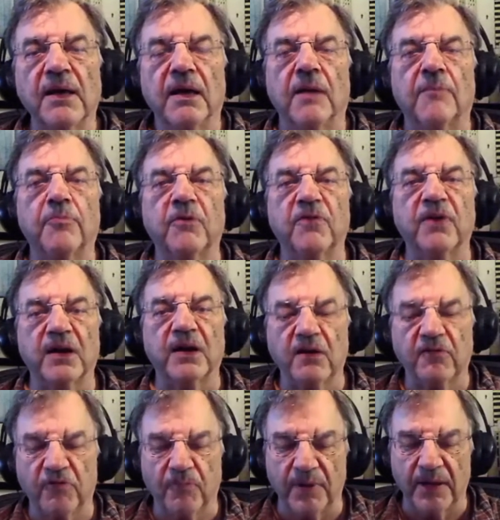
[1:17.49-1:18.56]
and prevent it
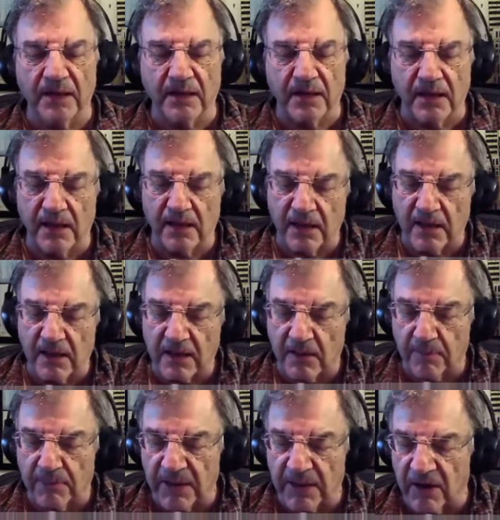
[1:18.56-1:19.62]
from being a
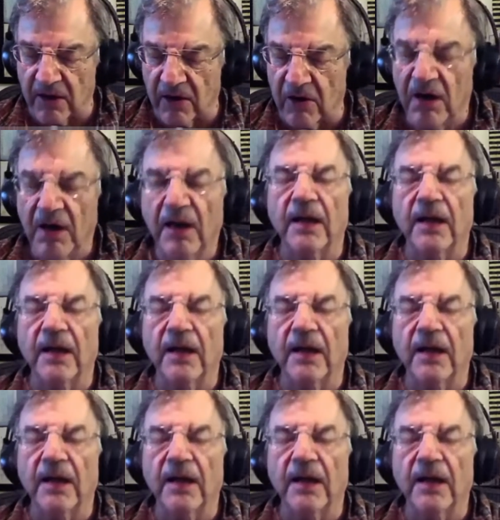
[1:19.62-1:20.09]
competitor?